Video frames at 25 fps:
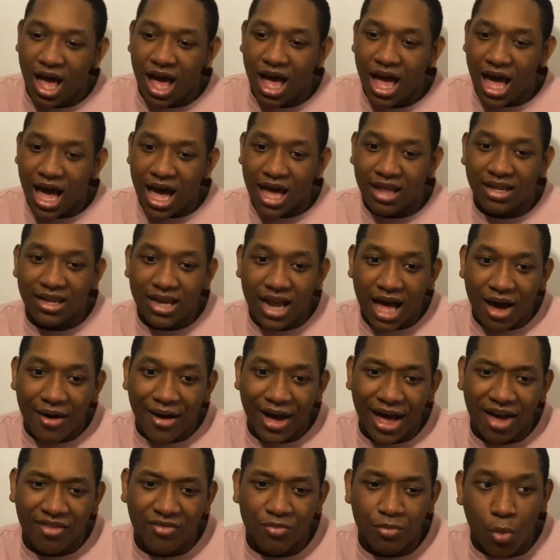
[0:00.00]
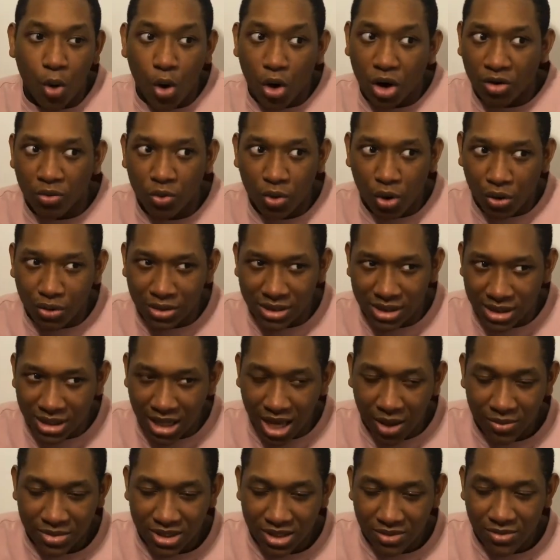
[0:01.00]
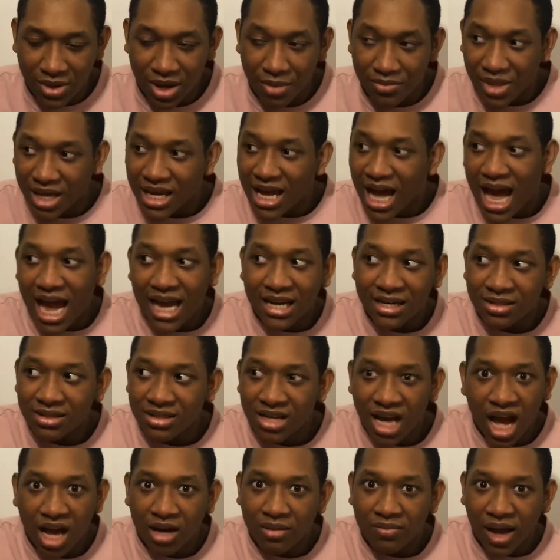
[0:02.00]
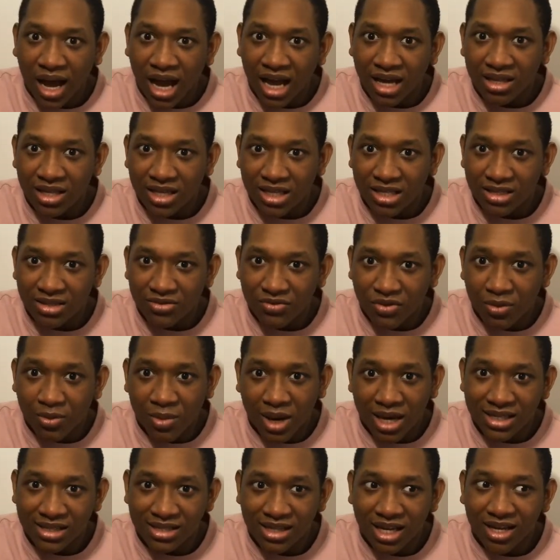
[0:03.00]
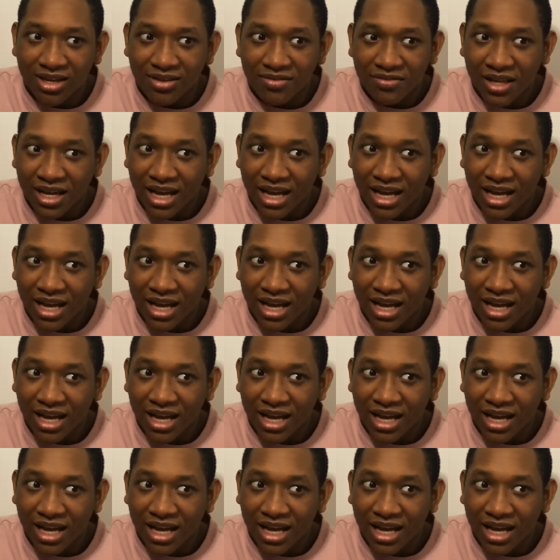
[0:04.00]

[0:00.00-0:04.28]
and then I'll have more roses come to me. I'm like, I did not buy these for myself.